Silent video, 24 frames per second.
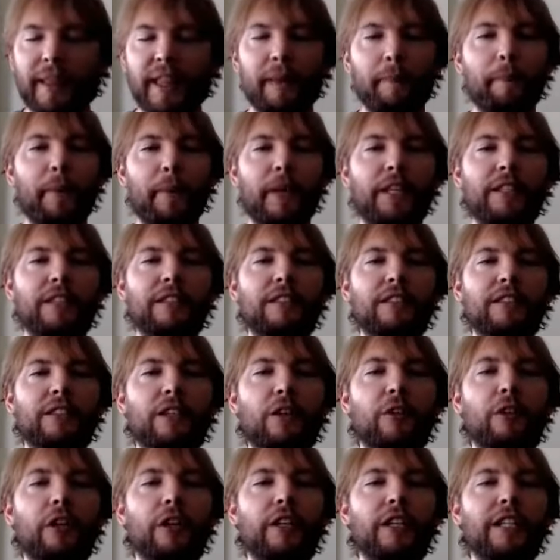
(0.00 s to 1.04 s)
But as so
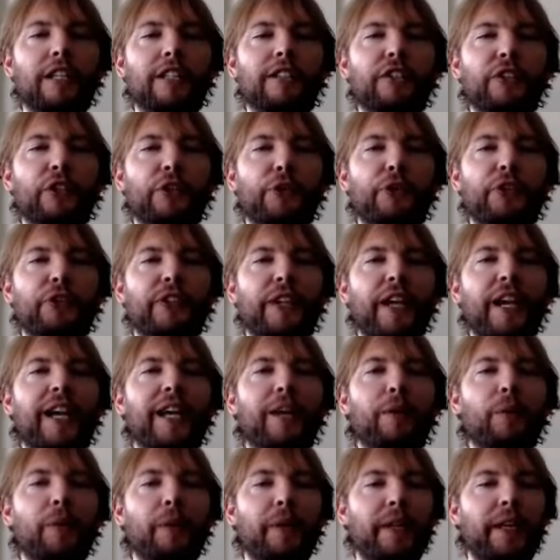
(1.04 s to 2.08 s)
long as you stay
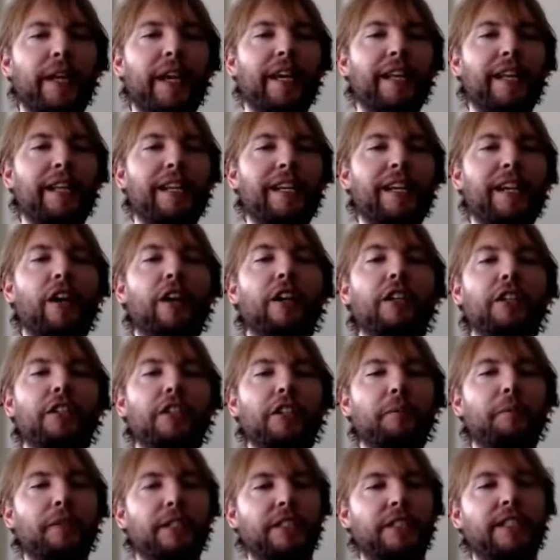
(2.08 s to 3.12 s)
in a
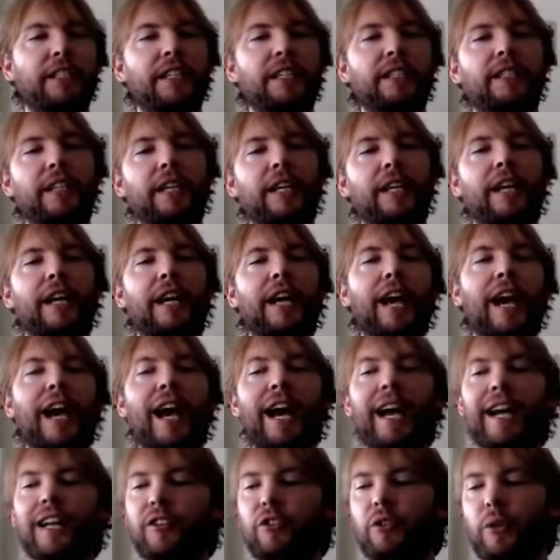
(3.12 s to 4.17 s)
100%
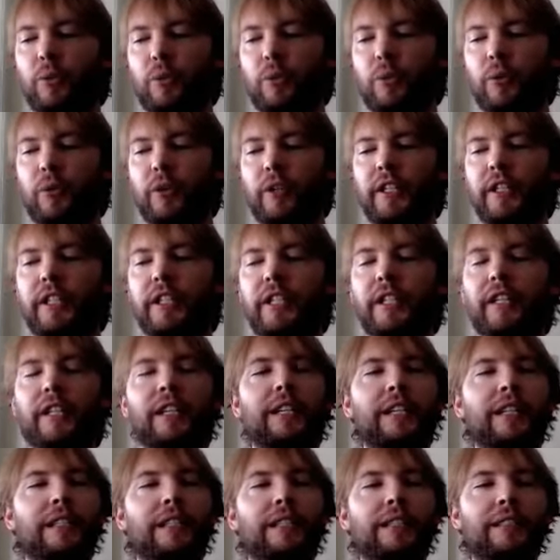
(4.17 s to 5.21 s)
hash reward
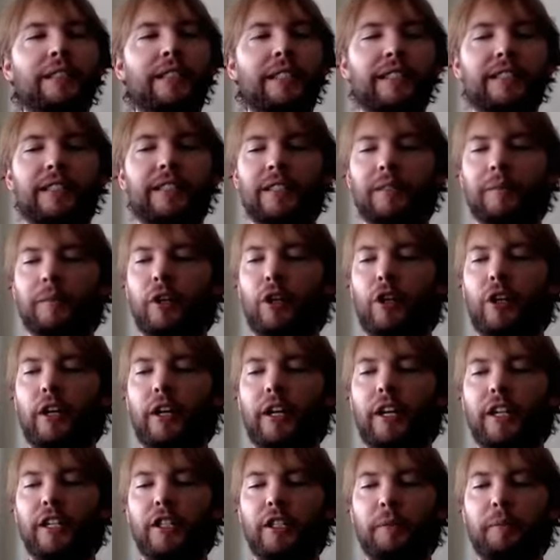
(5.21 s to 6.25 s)
system, or
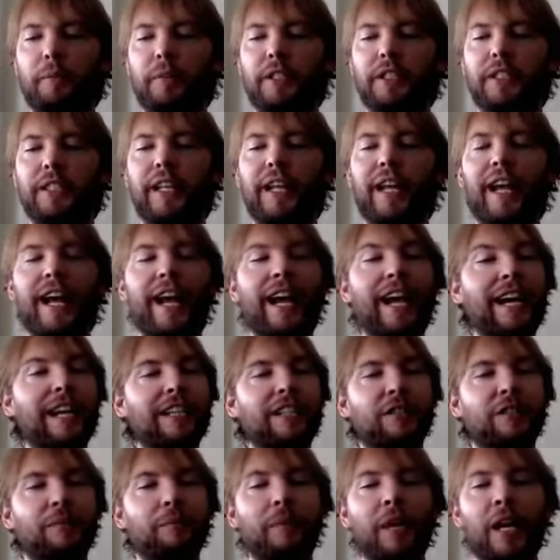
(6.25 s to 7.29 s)
100%
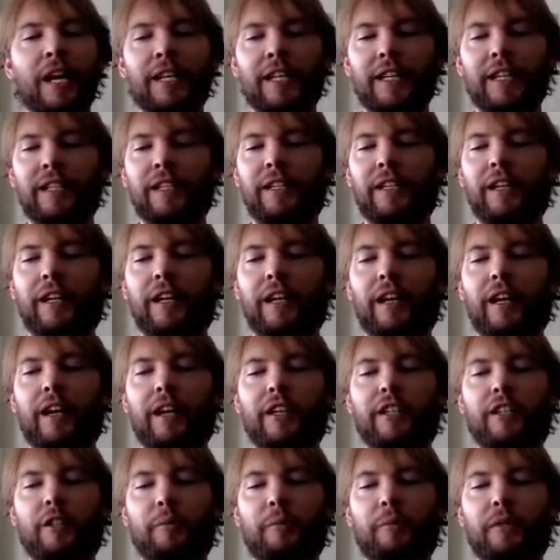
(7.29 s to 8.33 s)
hash mining,
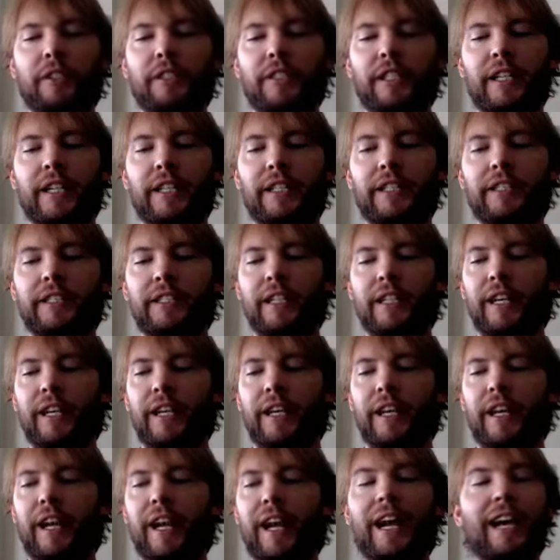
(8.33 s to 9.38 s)
100%
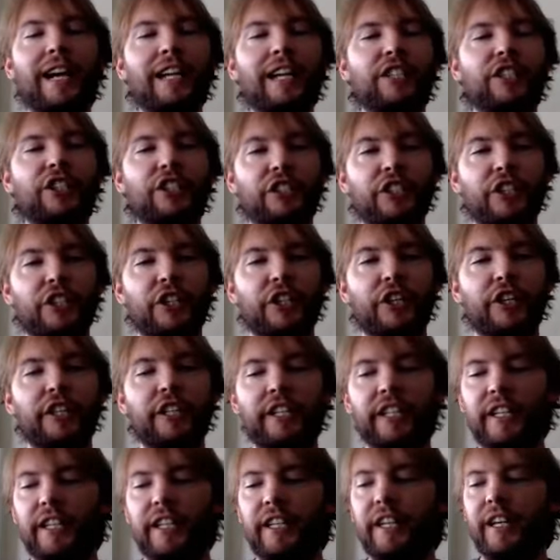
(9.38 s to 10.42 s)
hash
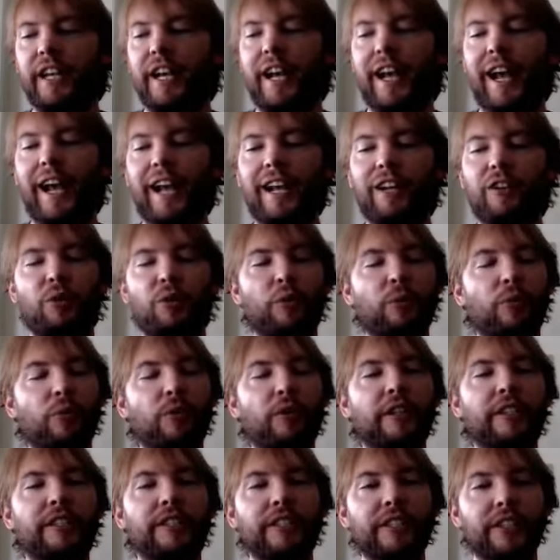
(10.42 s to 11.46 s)
security, hash
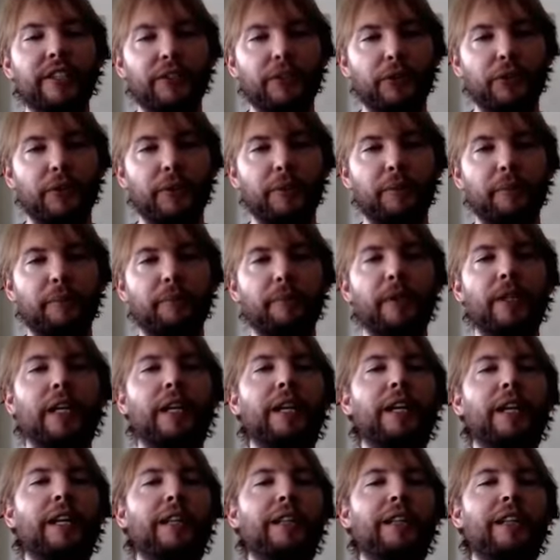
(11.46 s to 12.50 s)
reward system,
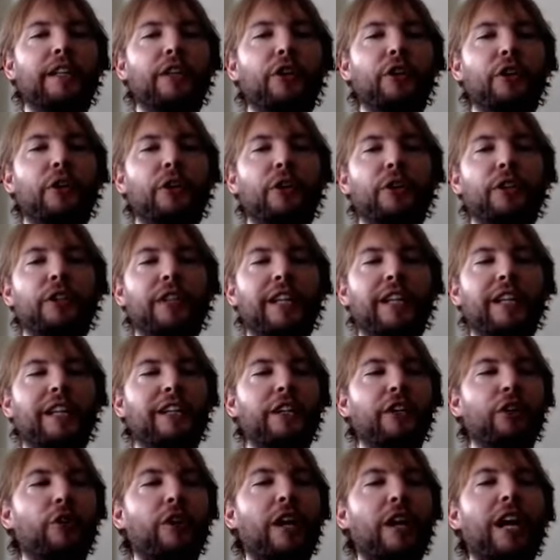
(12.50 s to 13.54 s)
then
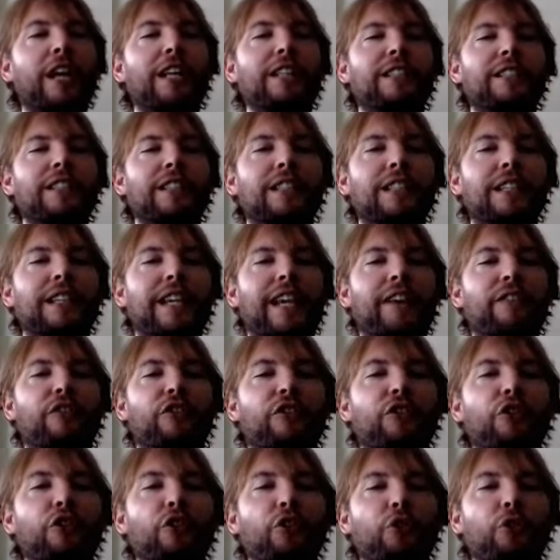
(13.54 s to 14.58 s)
you constantly have
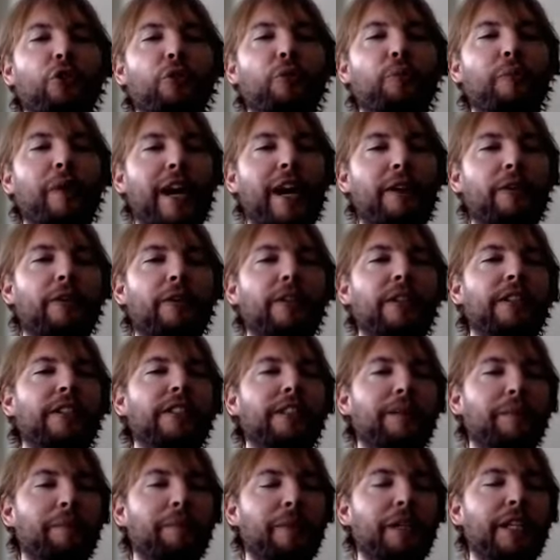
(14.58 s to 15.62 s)
two powers
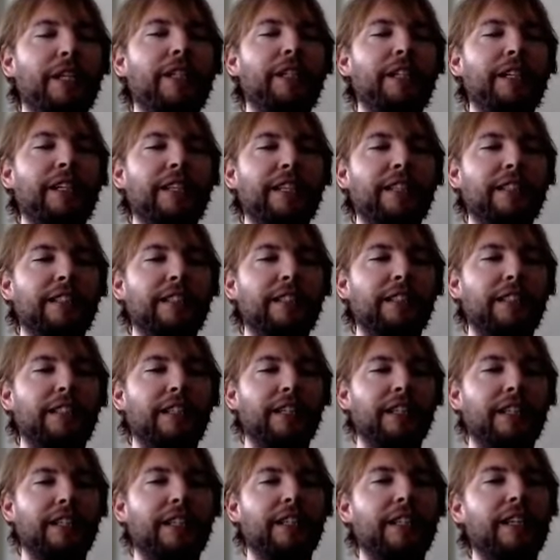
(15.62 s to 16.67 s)
competing against each
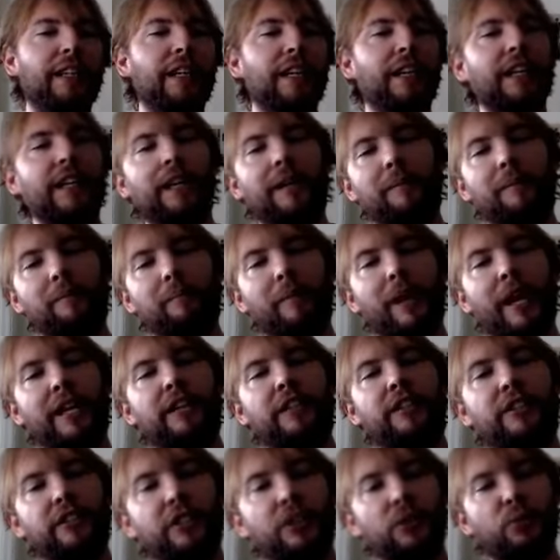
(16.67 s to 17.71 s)
other.
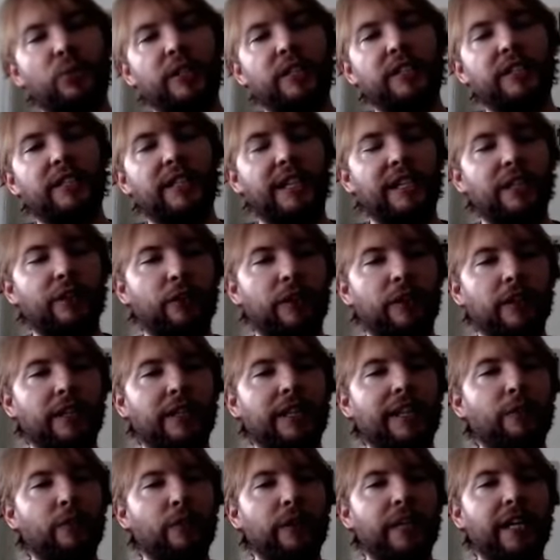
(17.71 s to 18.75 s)
Miners on one side who are
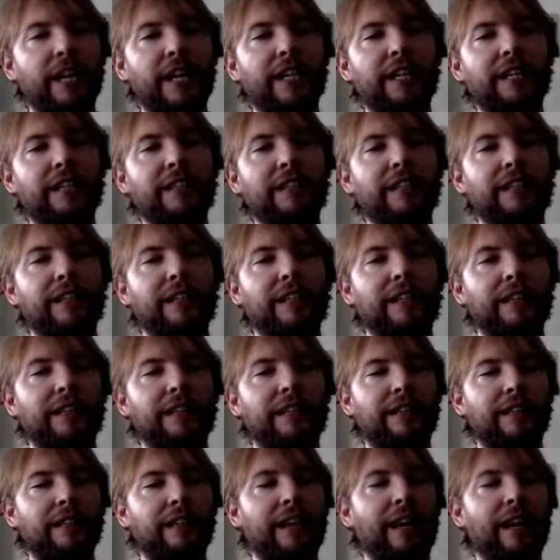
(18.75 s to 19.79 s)
liquidating
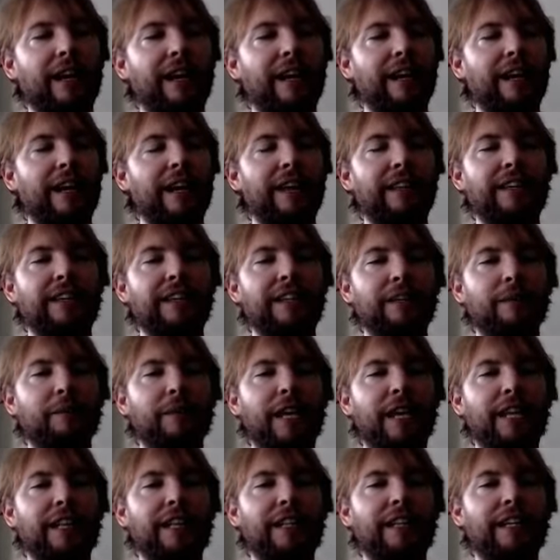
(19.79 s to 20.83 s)
Ethereum
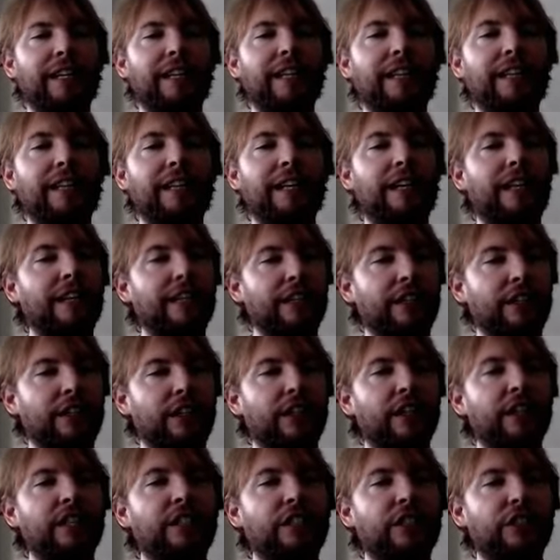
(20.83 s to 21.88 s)
daily, and they are
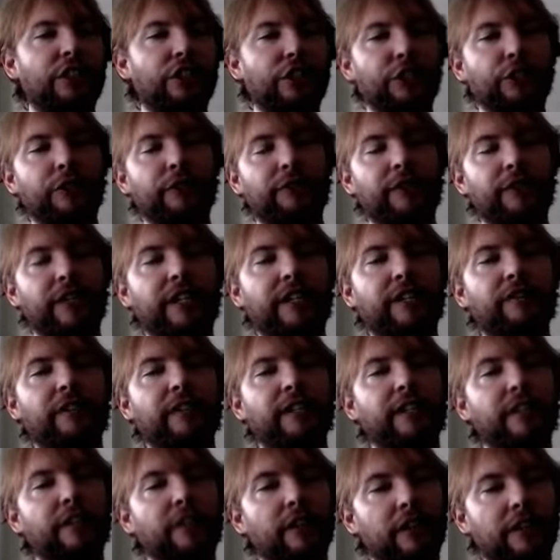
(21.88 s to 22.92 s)
encouraged to
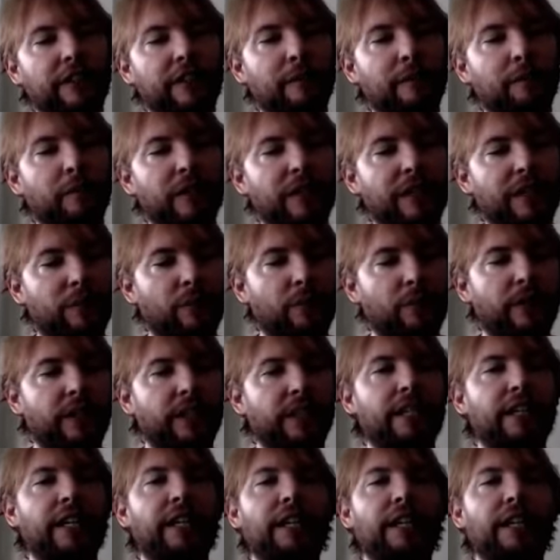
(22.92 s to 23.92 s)
effectively clog up the network